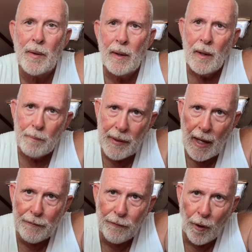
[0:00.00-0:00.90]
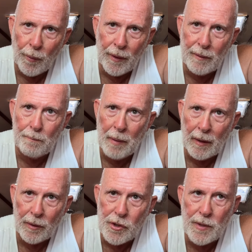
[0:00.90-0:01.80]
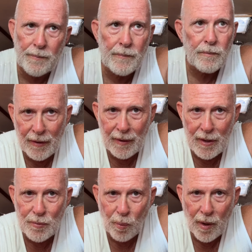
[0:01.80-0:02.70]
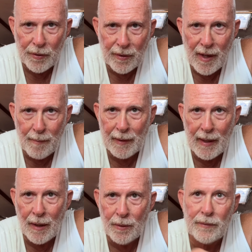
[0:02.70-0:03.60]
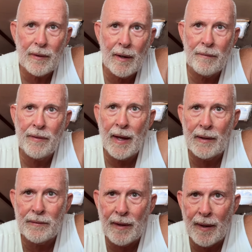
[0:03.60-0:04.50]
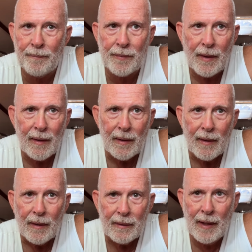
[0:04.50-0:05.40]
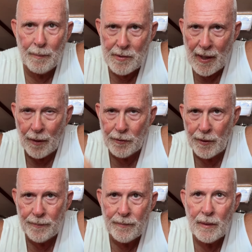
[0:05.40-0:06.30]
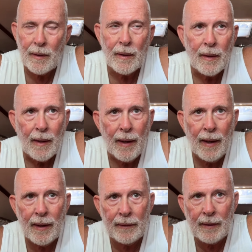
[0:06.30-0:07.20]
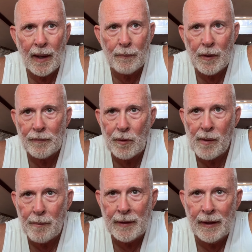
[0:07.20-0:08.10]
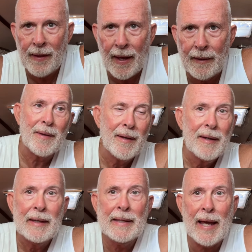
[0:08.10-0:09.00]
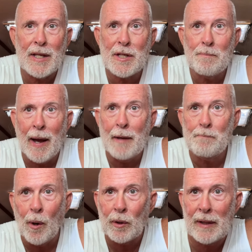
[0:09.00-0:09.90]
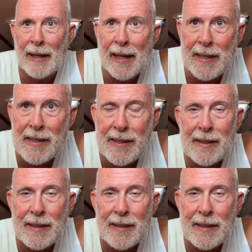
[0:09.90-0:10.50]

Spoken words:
But that forward bilge, there is water coming out of that depth sounder, and I'm gonna have to remedy that. Yes, my boat leaks.